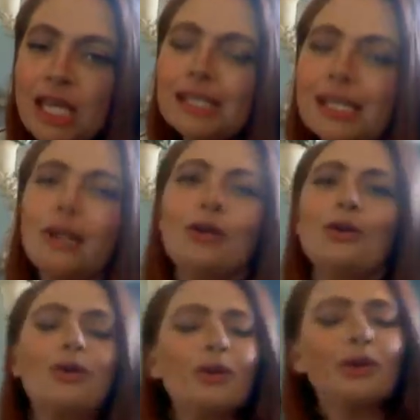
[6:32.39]

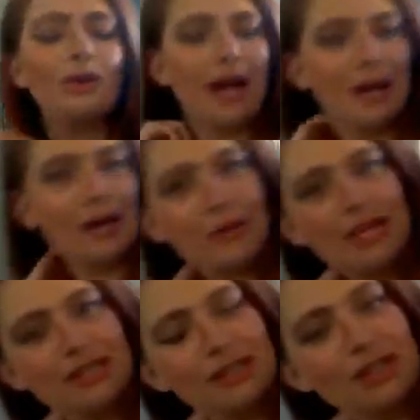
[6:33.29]
So I
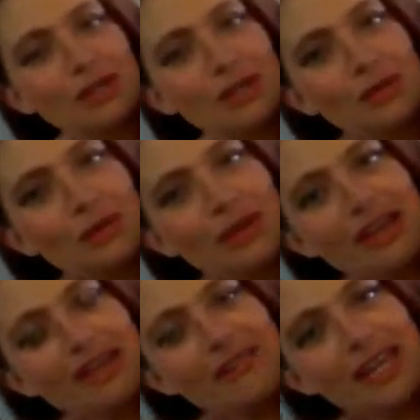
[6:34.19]
went to
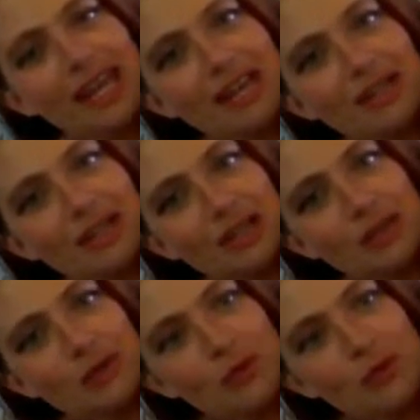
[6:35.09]
a vacation